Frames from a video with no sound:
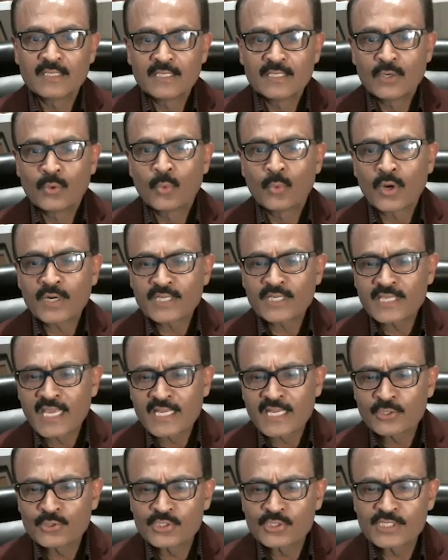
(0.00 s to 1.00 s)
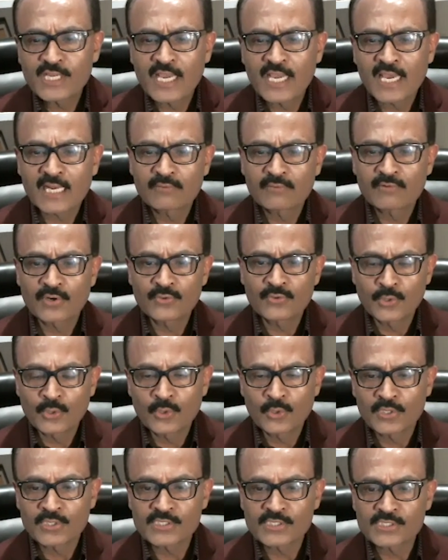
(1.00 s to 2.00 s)
What can you tell our
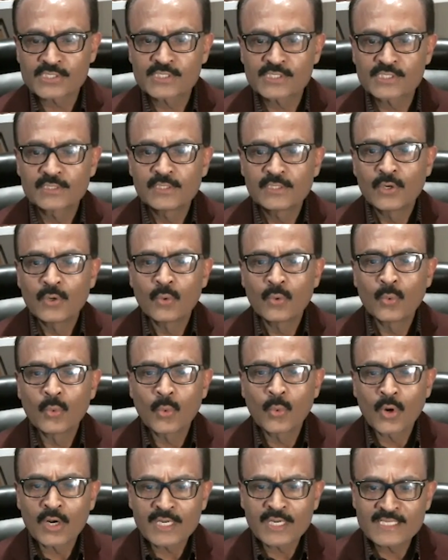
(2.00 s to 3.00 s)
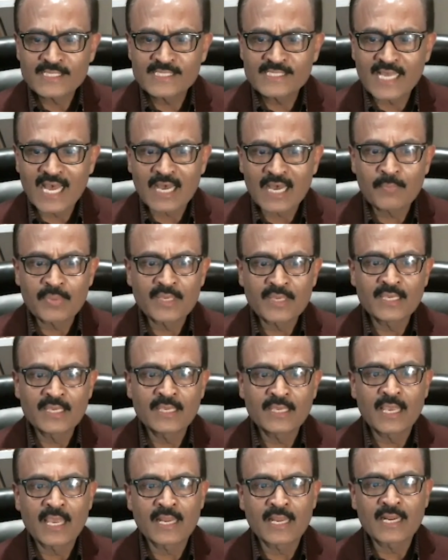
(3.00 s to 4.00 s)
viewers? What is
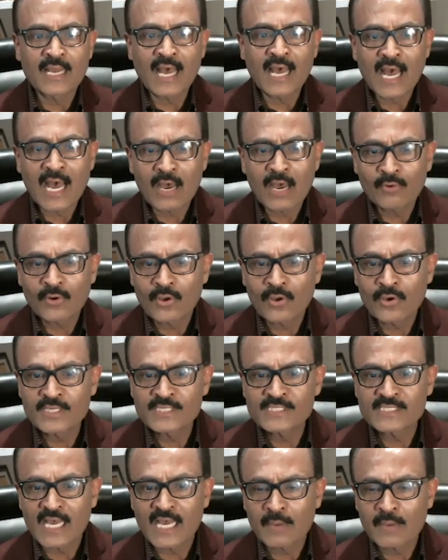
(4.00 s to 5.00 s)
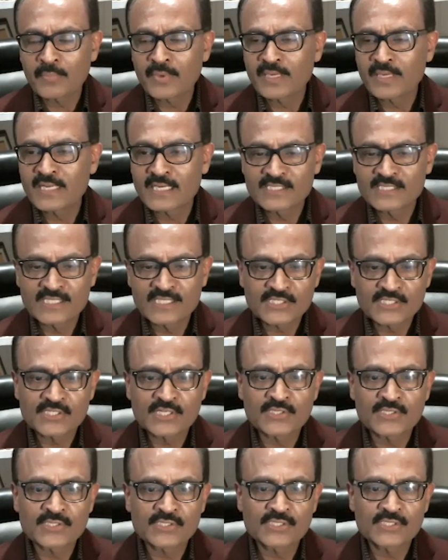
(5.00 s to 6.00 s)
API and how long is API in
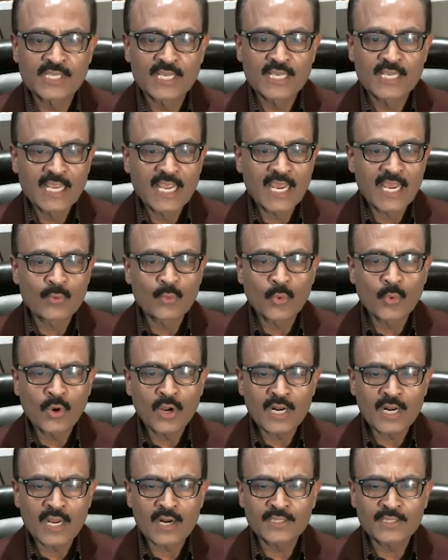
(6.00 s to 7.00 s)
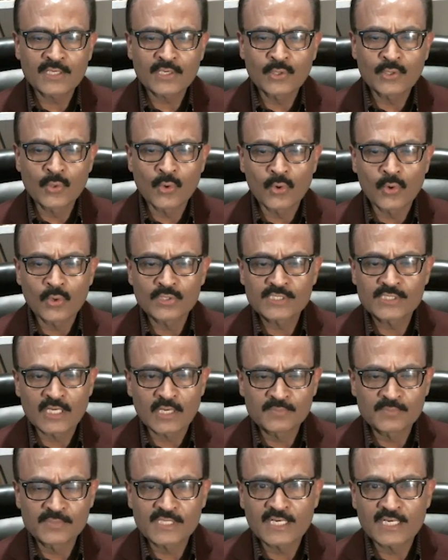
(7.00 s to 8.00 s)
existence? And what are the goals and
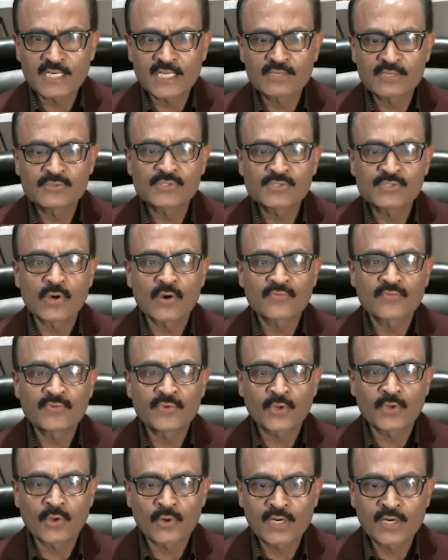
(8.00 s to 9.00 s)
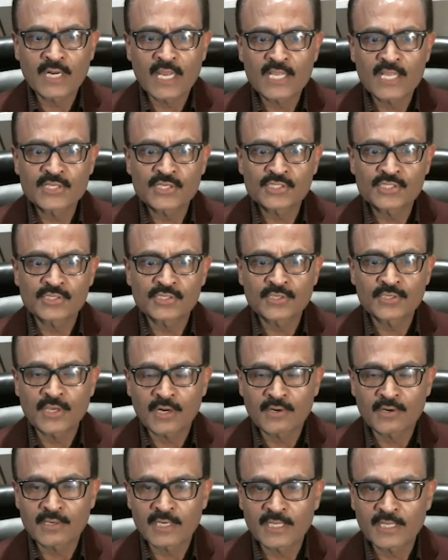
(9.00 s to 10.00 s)
objectives of your organization
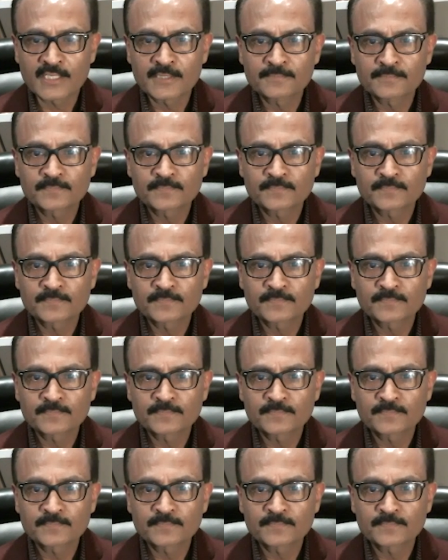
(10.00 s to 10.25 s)
currently?